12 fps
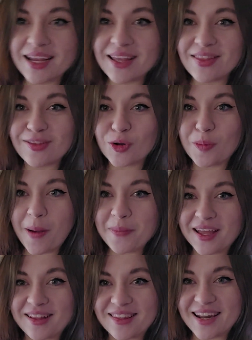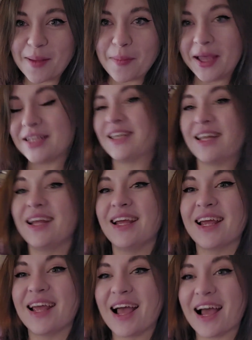these little pumpkins that I painted.
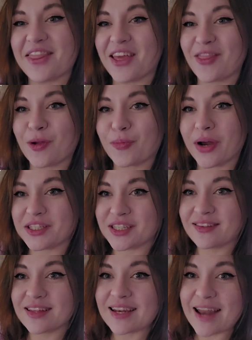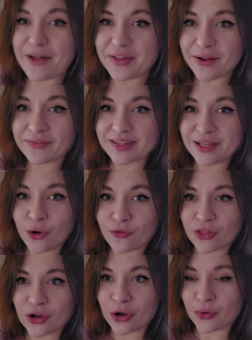I think they're precious. And now that I've seen over
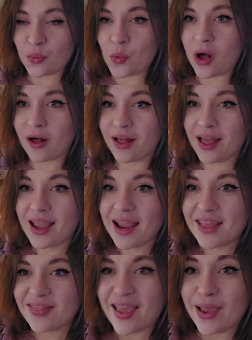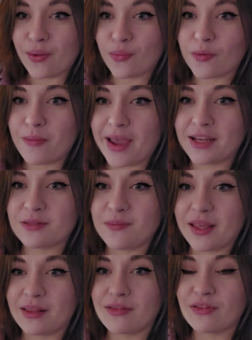the garden wall, they remind
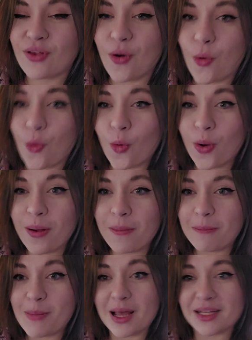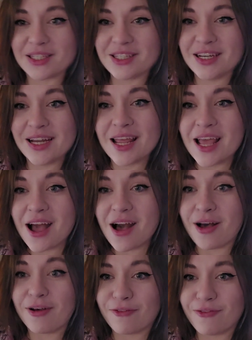me so much
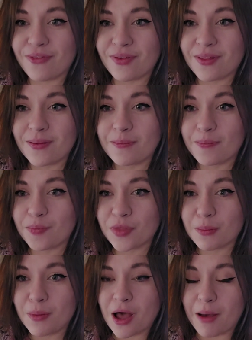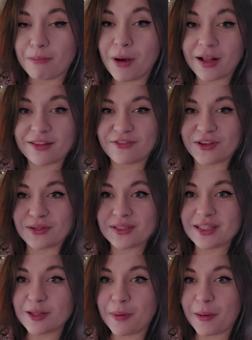of Pottsfield,
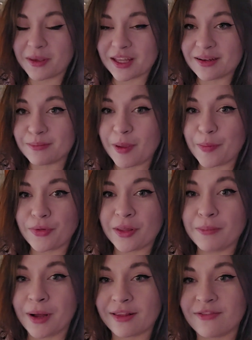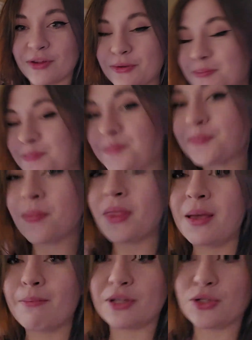the pumpkin people in Pottsfield.
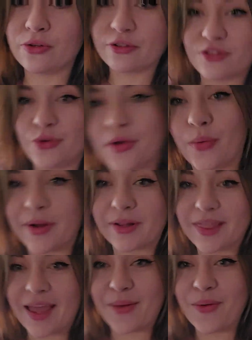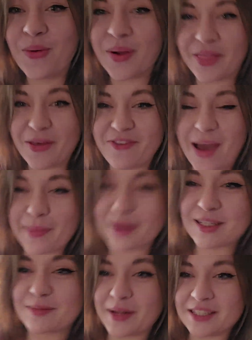My shoulder is doing a weird thing where the fabric
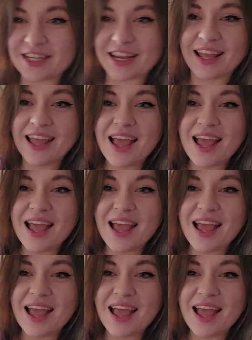is bunching.